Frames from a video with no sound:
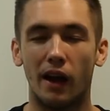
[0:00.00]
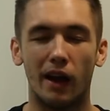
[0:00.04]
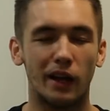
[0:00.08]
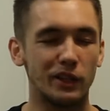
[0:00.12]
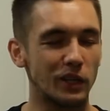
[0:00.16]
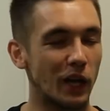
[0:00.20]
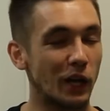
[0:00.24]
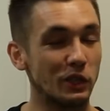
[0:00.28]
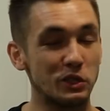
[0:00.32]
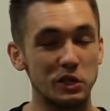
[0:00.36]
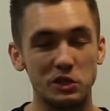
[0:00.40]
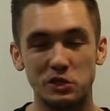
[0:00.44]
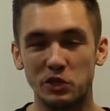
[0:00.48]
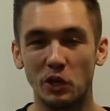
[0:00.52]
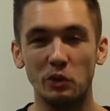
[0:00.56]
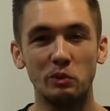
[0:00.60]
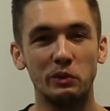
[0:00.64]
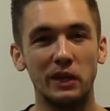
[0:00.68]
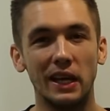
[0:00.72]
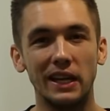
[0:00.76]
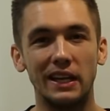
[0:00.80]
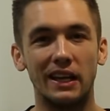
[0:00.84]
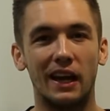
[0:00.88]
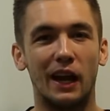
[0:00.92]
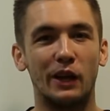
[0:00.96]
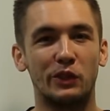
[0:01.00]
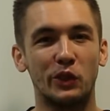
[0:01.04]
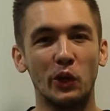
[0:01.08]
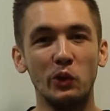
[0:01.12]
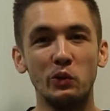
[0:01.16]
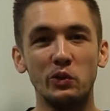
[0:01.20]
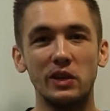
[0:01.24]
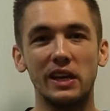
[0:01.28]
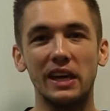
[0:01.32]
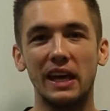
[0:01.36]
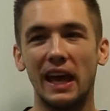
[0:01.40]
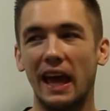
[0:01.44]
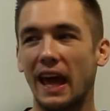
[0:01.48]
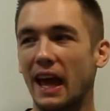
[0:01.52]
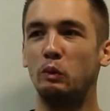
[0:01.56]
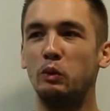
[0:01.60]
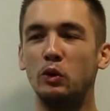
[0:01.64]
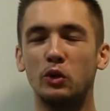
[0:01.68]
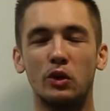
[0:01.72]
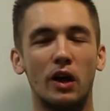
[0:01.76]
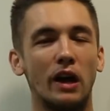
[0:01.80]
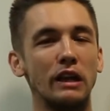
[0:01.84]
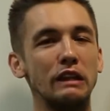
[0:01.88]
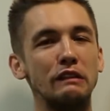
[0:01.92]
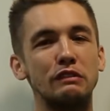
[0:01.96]
I just don't get it. I don't get
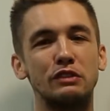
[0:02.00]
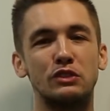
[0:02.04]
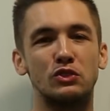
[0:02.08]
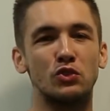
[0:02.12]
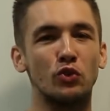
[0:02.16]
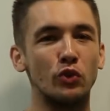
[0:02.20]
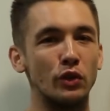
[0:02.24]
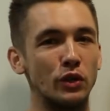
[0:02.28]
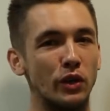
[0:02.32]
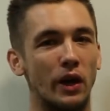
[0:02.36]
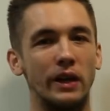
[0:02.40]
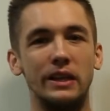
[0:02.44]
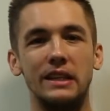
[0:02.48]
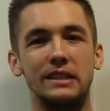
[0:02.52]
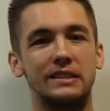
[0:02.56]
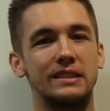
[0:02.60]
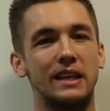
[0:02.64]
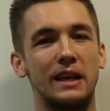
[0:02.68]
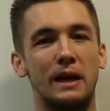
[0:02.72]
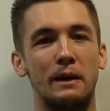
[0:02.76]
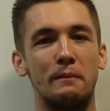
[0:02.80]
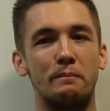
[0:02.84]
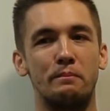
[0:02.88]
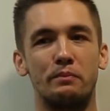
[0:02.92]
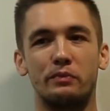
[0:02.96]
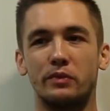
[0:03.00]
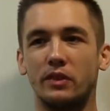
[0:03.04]
what kind of storyline is that?